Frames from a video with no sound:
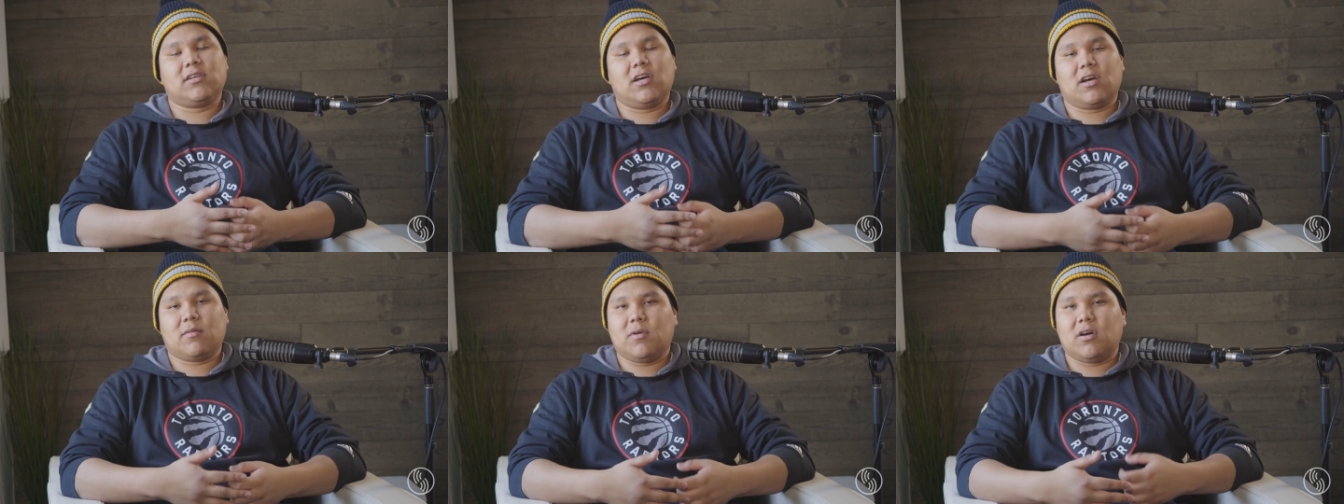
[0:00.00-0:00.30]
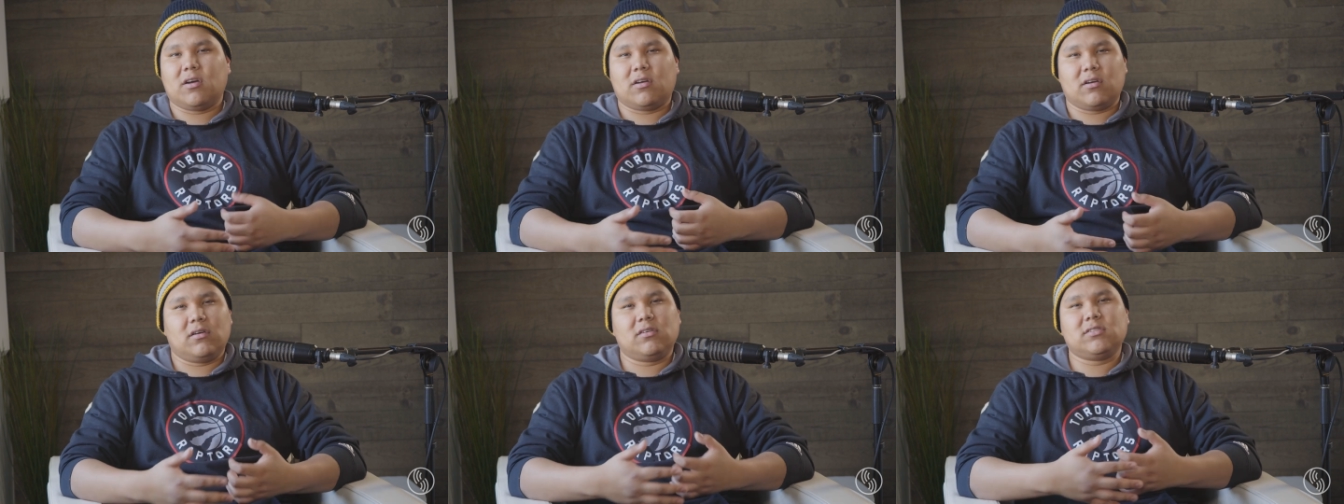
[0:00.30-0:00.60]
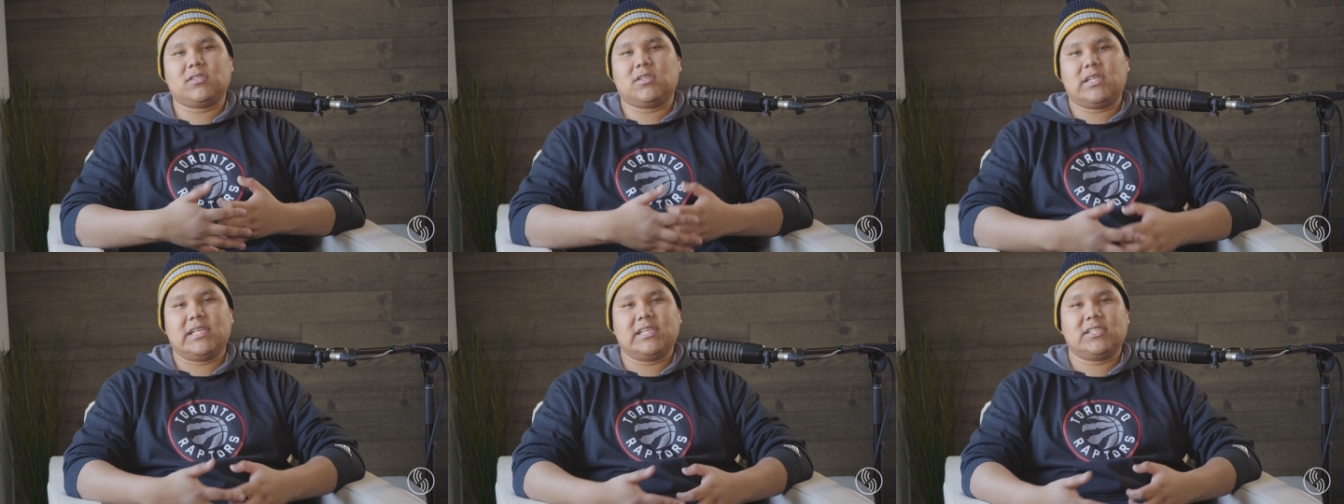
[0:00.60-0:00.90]
talking about
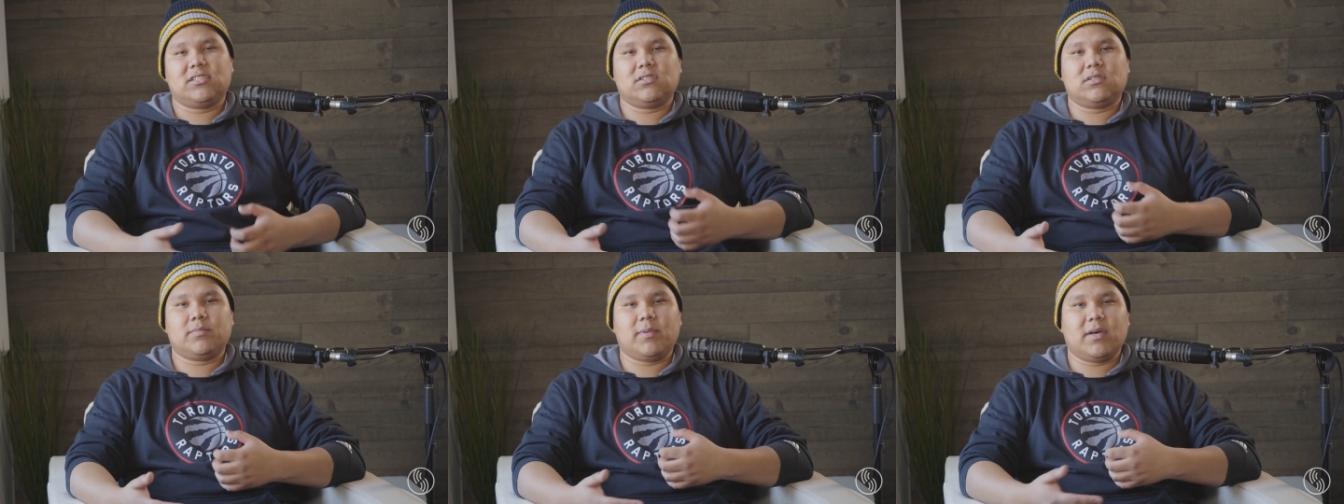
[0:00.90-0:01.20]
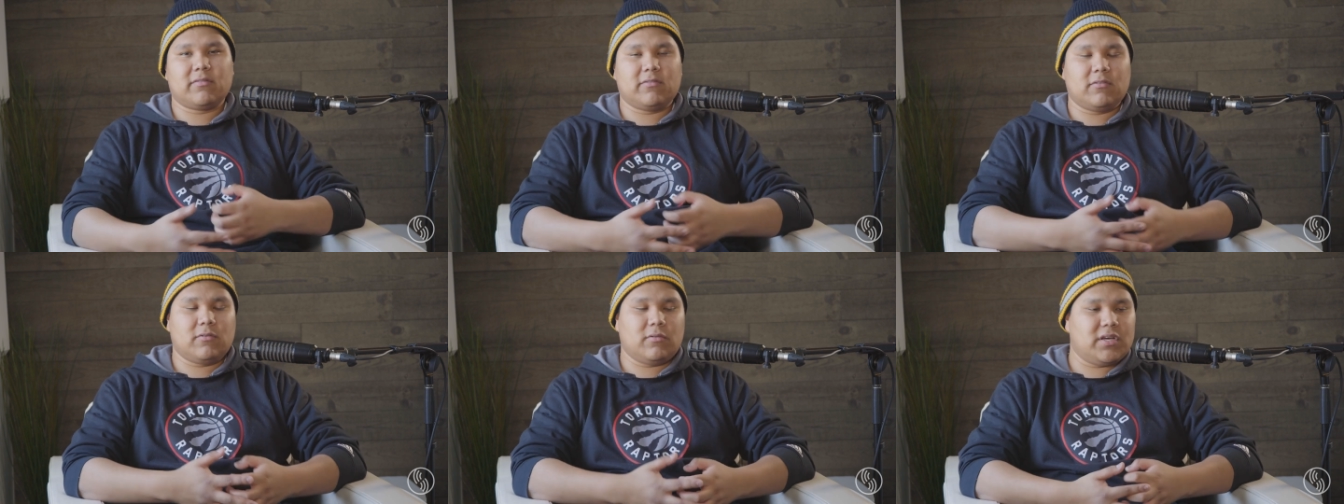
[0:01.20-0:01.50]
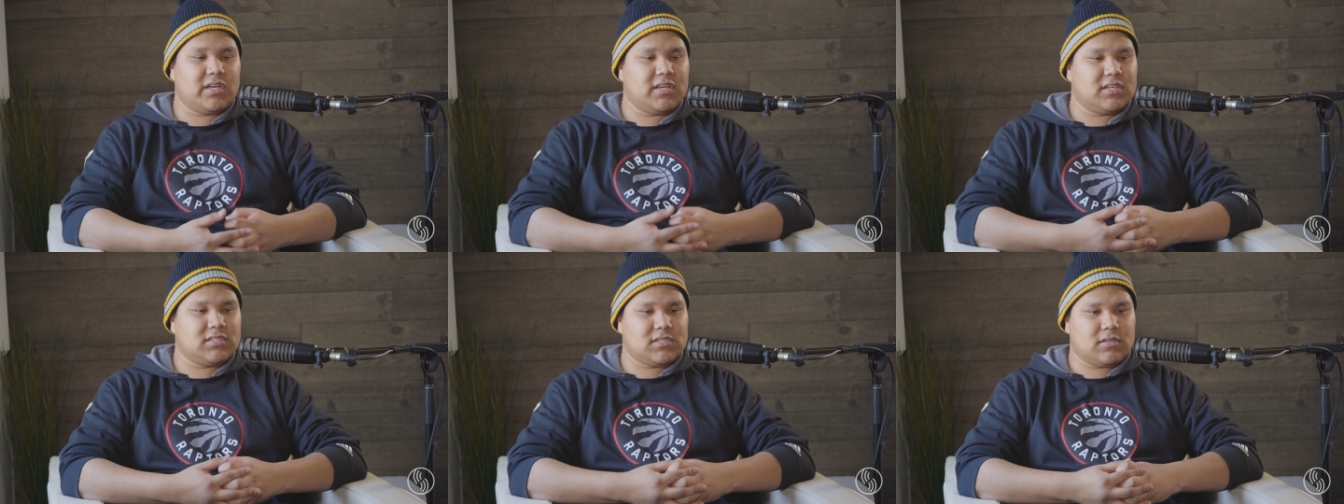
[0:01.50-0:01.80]
girls in disrespectful
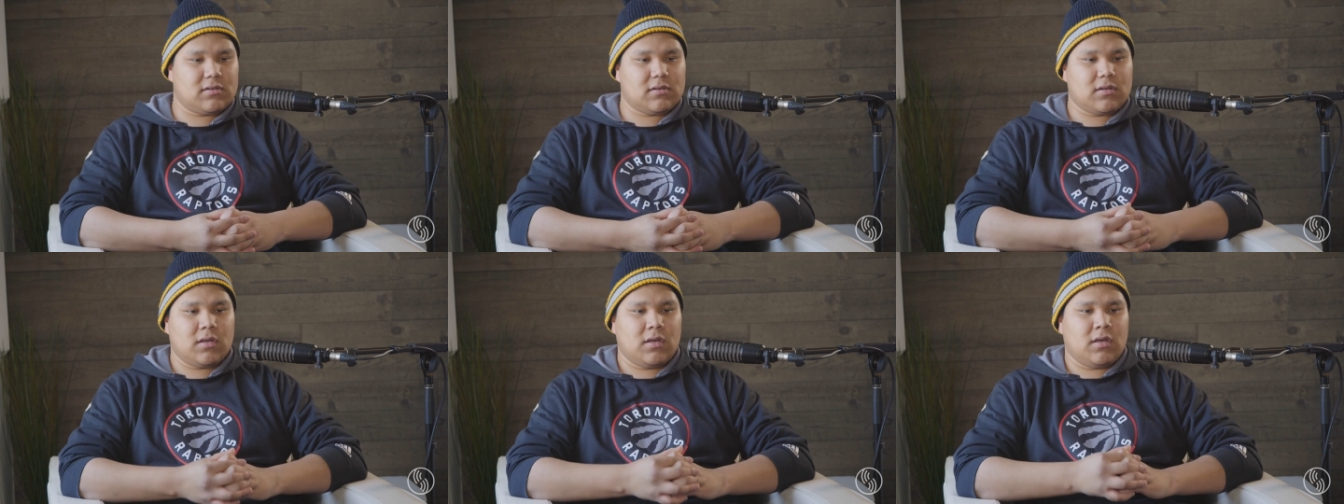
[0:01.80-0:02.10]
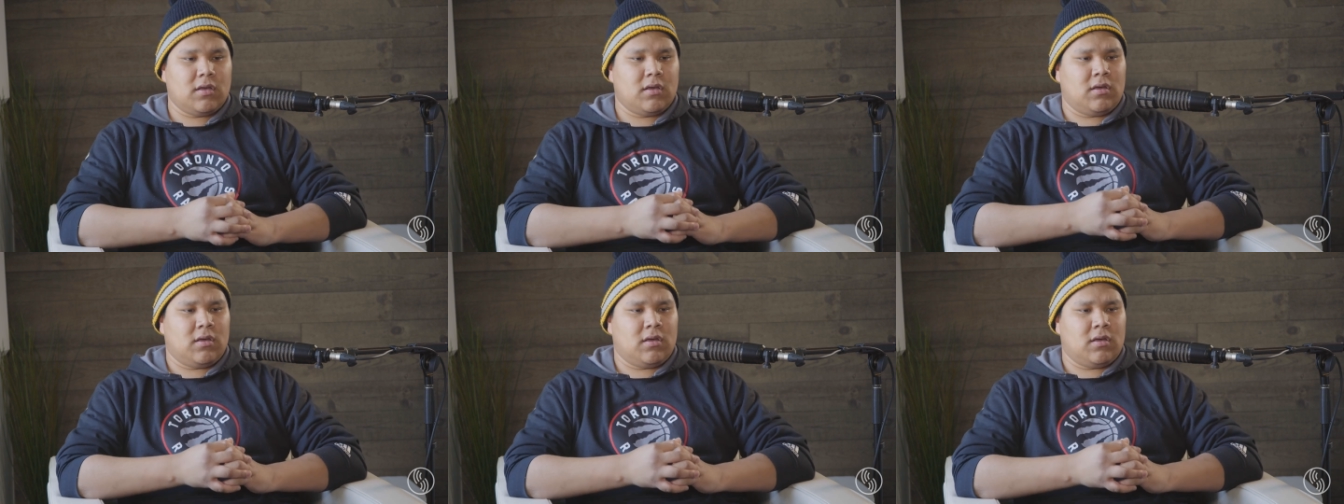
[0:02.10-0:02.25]
ways, and